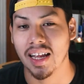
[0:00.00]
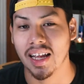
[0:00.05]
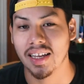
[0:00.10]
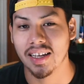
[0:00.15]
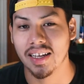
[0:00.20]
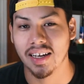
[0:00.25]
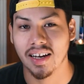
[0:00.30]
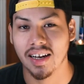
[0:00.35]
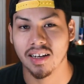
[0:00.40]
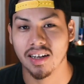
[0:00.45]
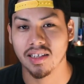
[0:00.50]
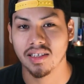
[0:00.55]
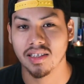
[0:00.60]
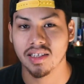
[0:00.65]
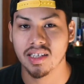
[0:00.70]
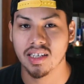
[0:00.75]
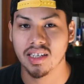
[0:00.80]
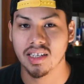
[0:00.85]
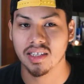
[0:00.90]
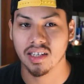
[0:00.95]

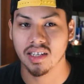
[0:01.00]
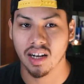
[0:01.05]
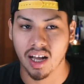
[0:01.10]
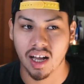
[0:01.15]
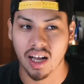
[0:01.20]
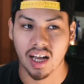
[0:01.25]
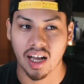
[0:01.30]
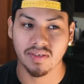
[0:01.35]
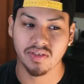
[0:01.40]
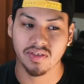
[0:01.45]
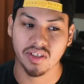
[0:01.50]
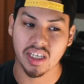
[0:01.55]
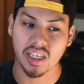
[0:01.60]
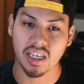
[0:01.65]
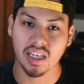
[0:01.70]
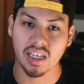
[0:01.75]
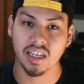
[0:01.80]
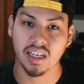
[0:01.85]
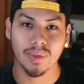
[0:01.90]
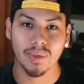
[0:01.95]
Honestly, it's a lot. I've
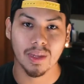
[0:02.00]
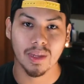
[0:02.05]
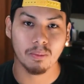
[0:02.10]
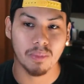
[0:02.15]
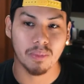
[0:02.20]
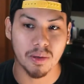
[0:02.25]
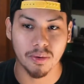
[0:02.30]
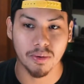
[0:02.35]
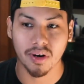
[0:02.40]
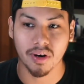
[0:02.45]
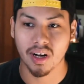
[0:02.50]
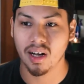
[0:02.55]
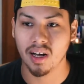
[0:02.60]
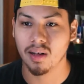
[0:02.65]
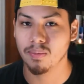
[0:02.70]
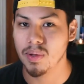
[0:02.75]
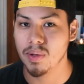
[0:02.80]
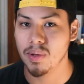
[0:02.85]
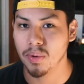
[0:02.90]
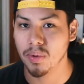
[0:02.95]
seen people come,
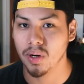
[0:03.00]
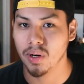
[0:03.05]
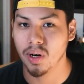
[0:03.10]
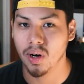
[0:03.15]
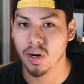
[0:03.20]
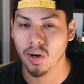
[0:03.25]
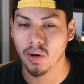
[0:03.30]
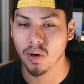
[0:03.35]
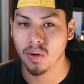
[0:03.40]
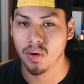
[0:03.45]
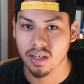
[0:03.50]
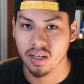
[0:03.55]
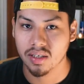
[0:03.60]
people go.